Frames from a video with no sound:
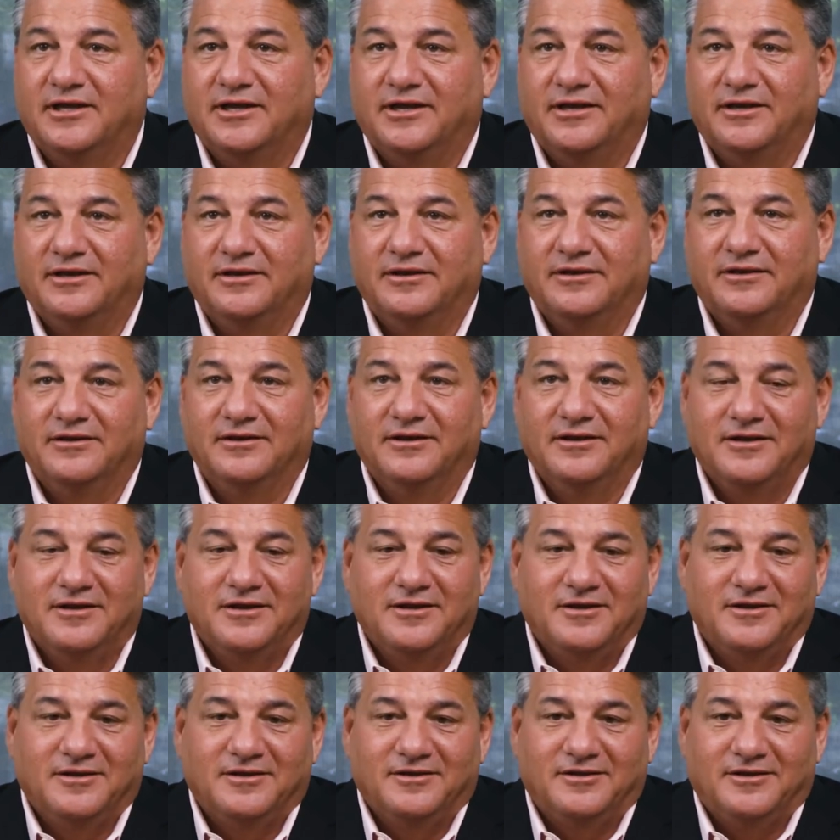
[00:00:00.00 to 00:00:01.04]
and,
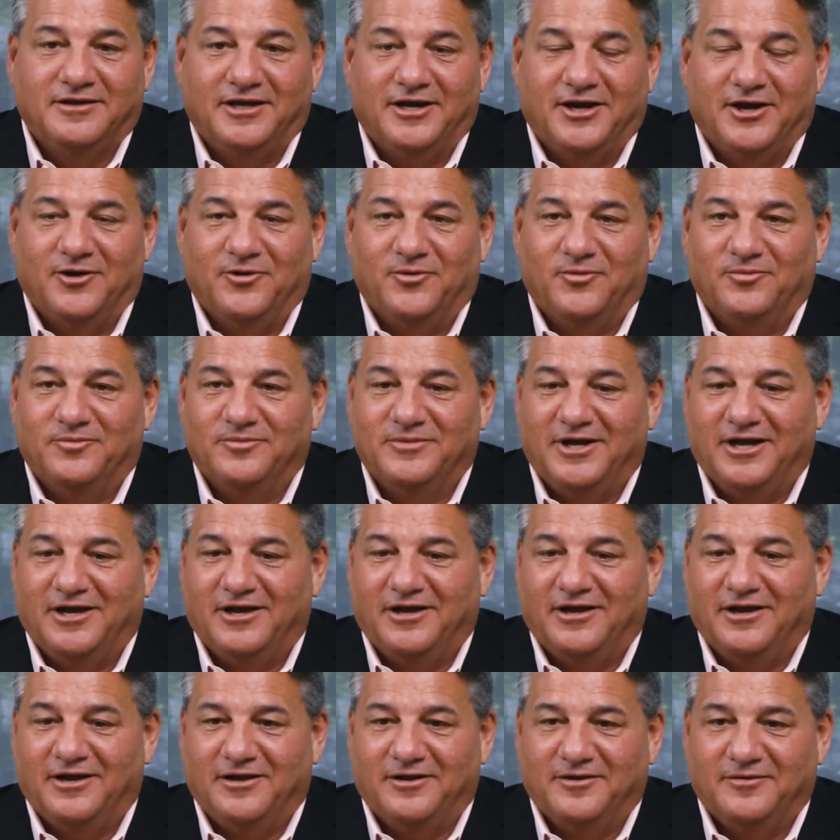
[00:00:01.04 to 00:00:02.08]
you know,
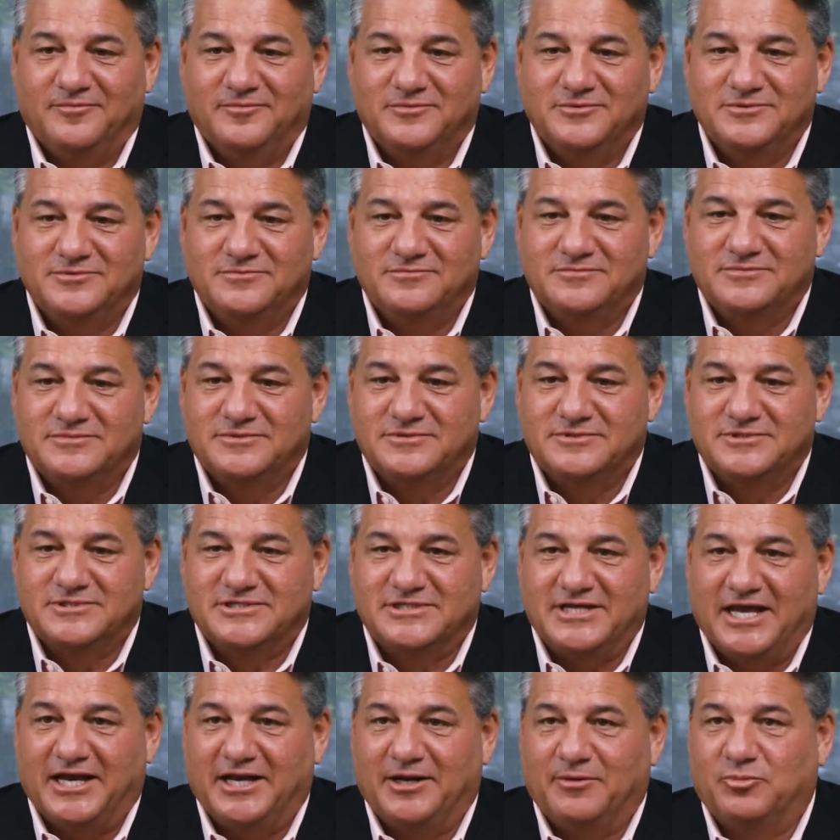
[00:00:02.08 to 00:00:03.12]
um,
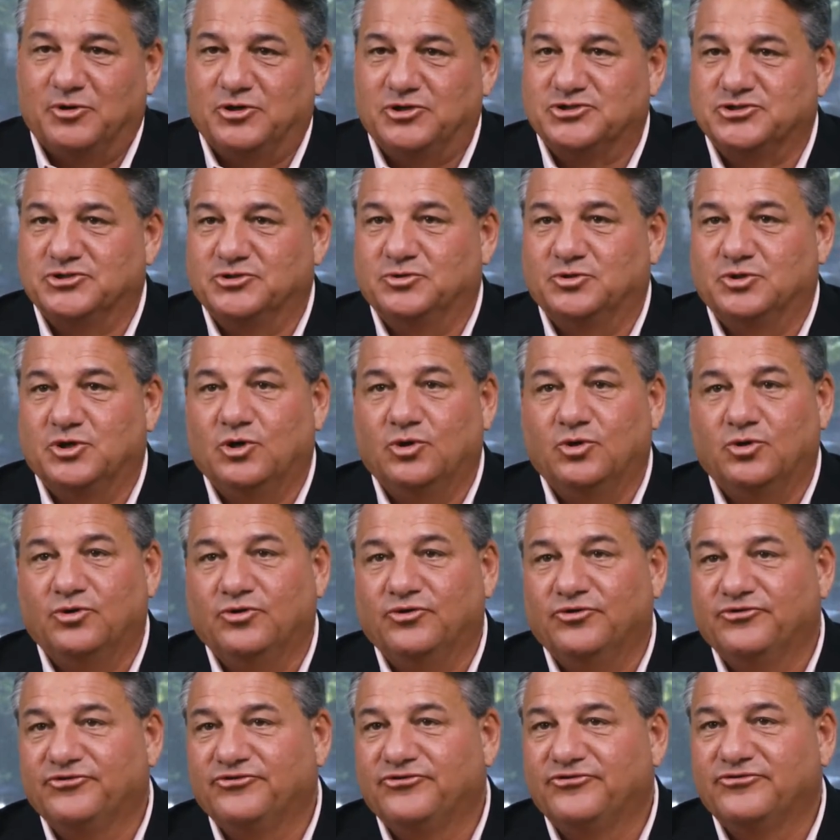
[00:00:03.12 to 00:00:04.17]
setting personal
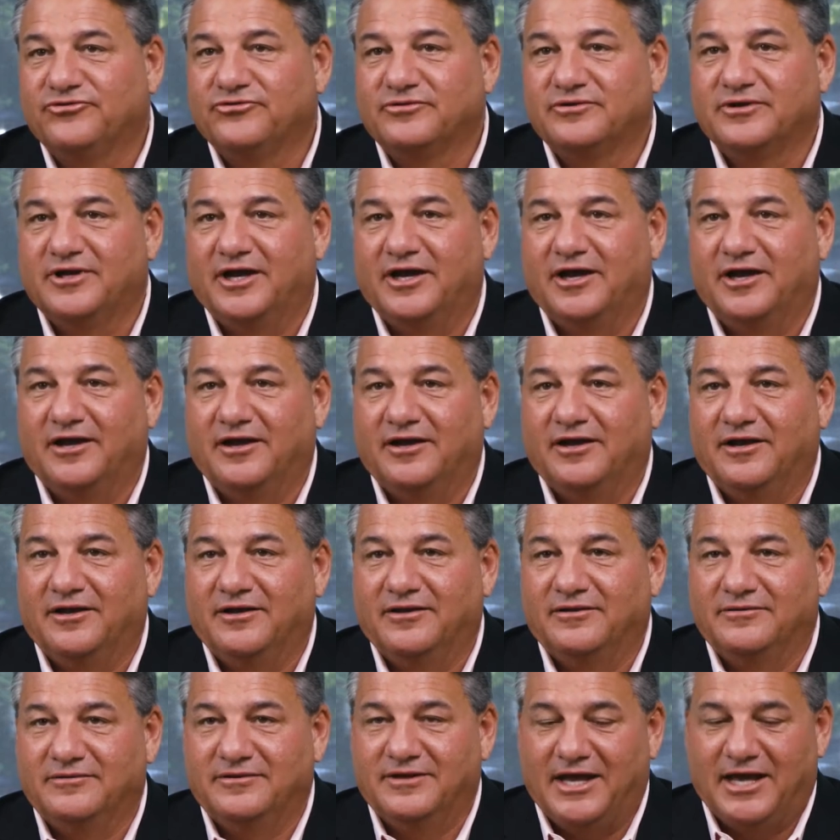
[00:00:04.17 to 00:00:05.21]
goals,
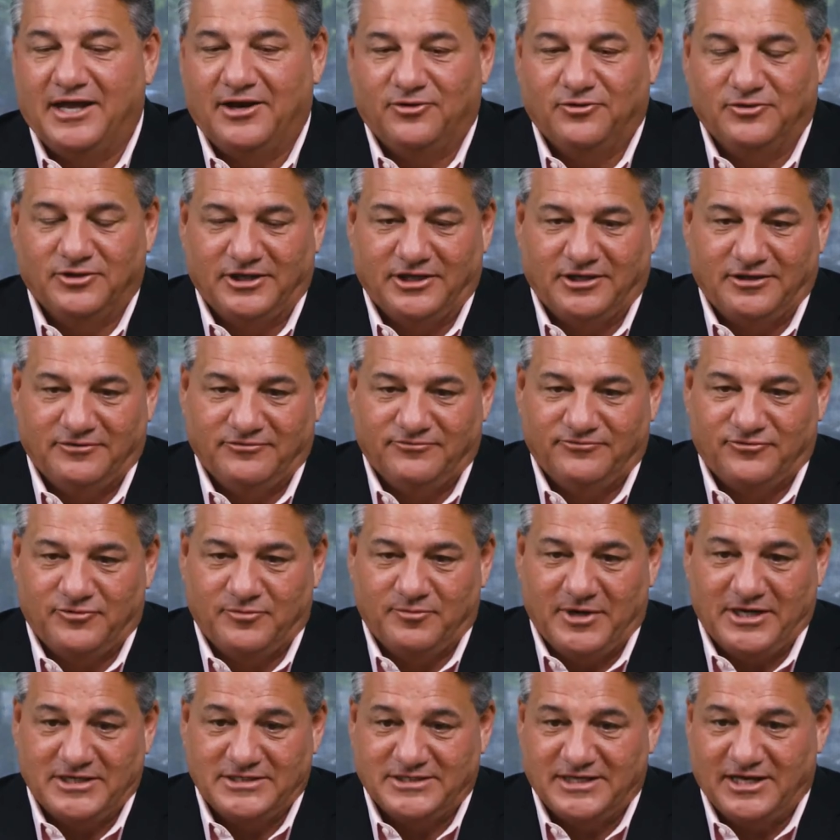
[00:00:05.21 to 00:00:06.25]
uh, not only for
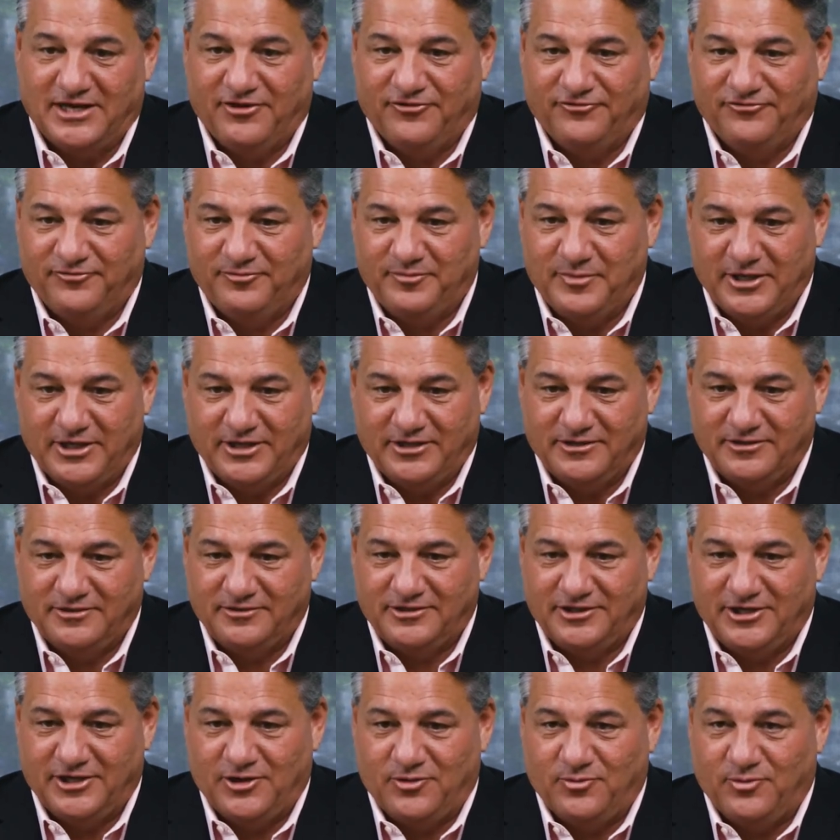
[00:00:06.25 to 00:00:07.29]
myself, but,
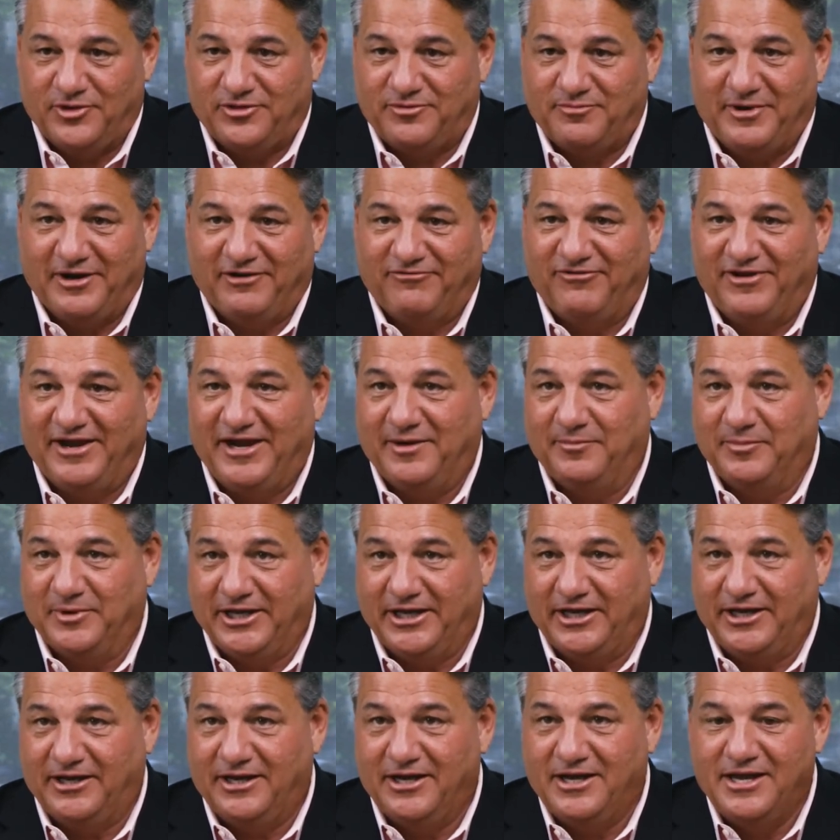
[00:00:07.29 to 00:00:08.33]
you know, with my
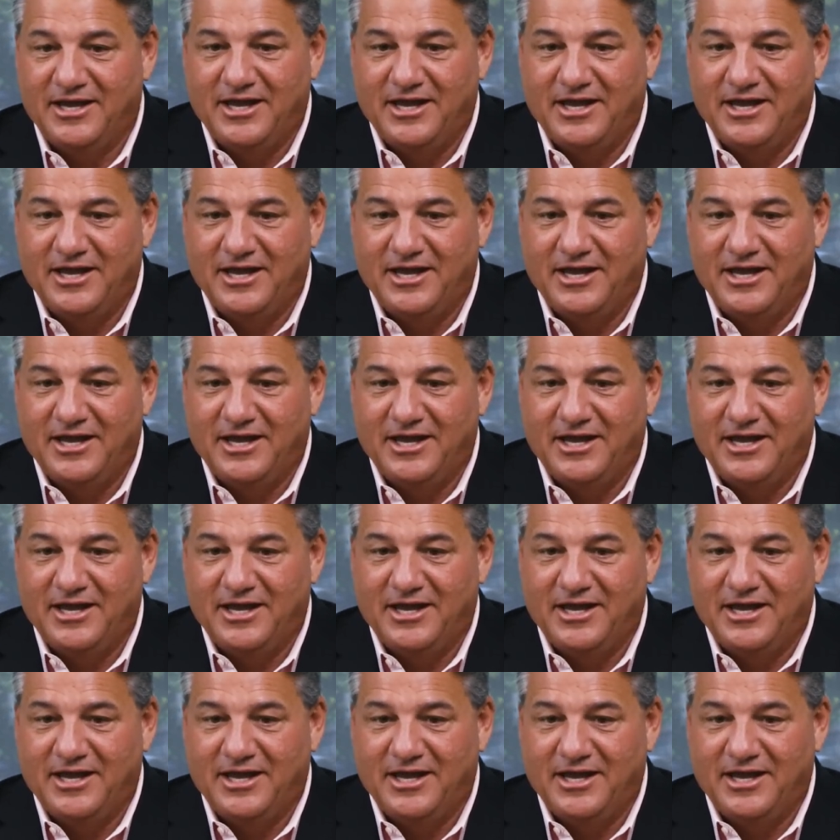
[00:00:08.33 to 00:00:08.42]
family.